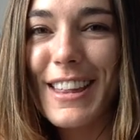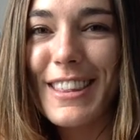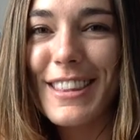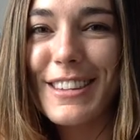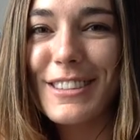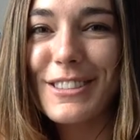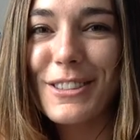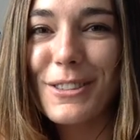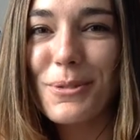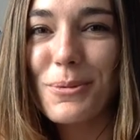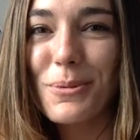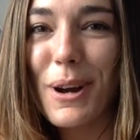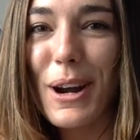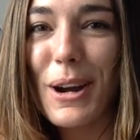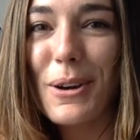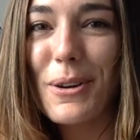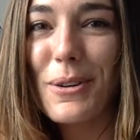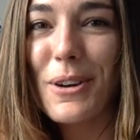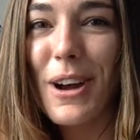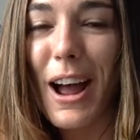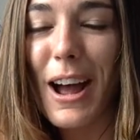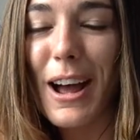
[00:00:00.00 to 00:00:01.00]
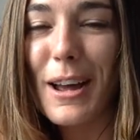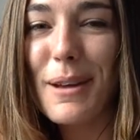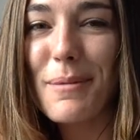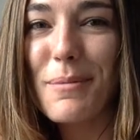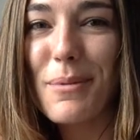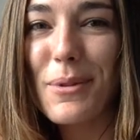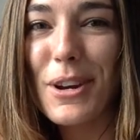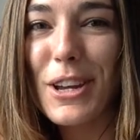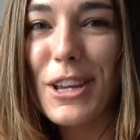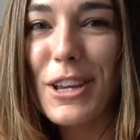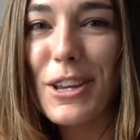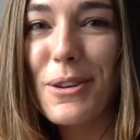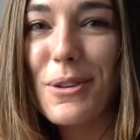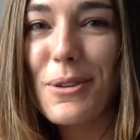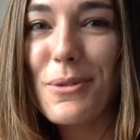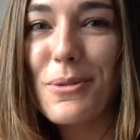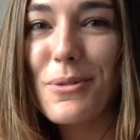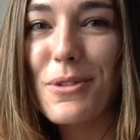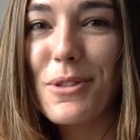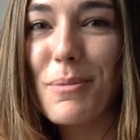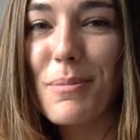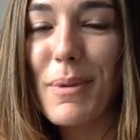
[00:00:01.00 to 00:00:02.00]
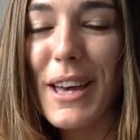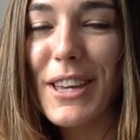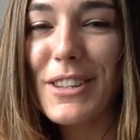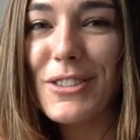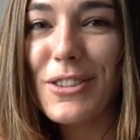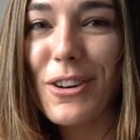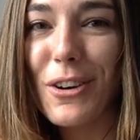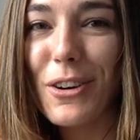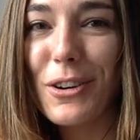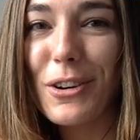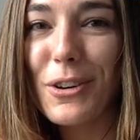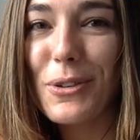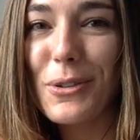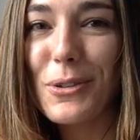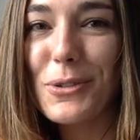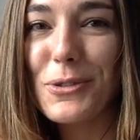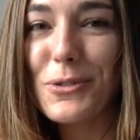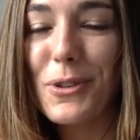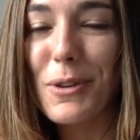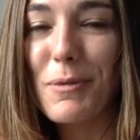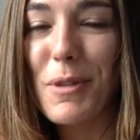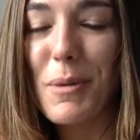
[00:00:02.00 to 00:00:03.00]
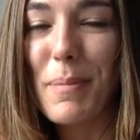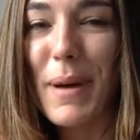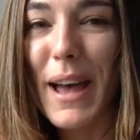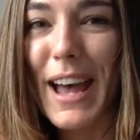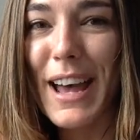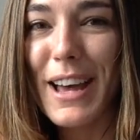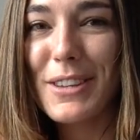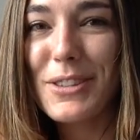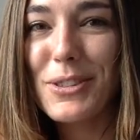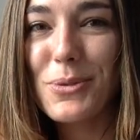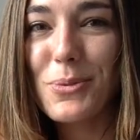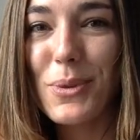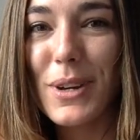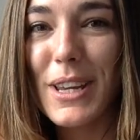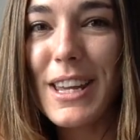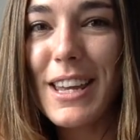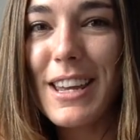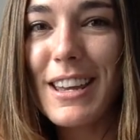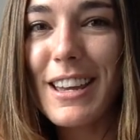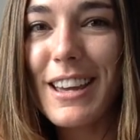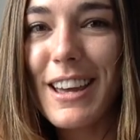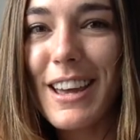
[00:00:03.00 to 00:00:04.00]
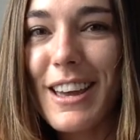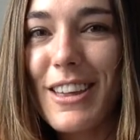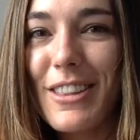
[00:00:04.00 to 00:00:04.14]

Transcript: This is where I bring you the best articles from the past week.